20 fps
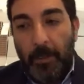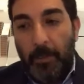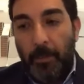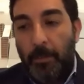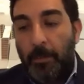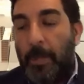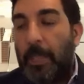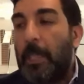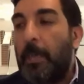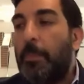
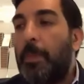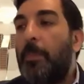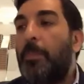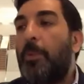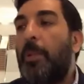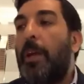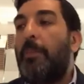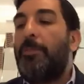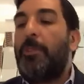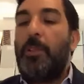many
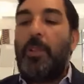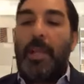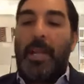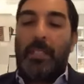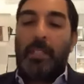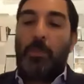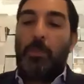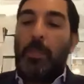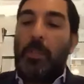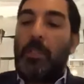people after
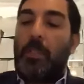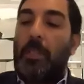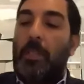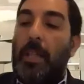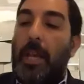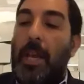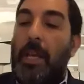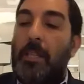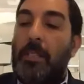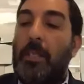last week's
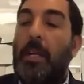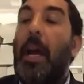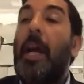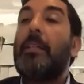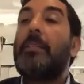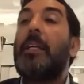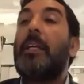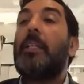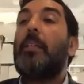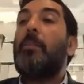class
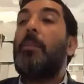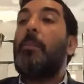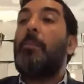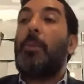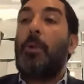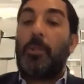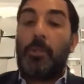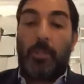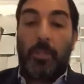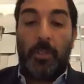contact me
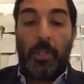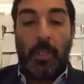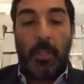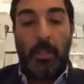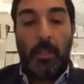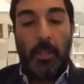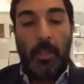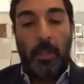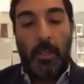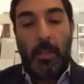
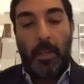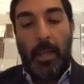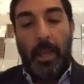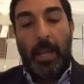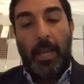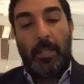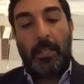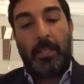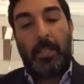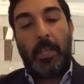personally
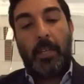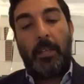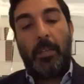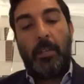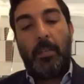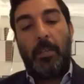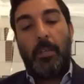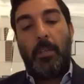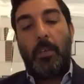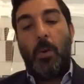asking,
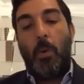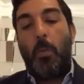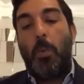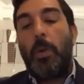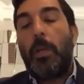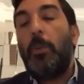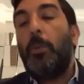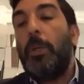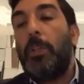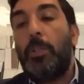
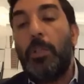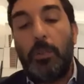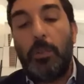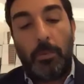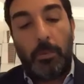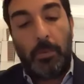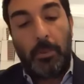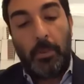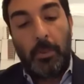What do we do?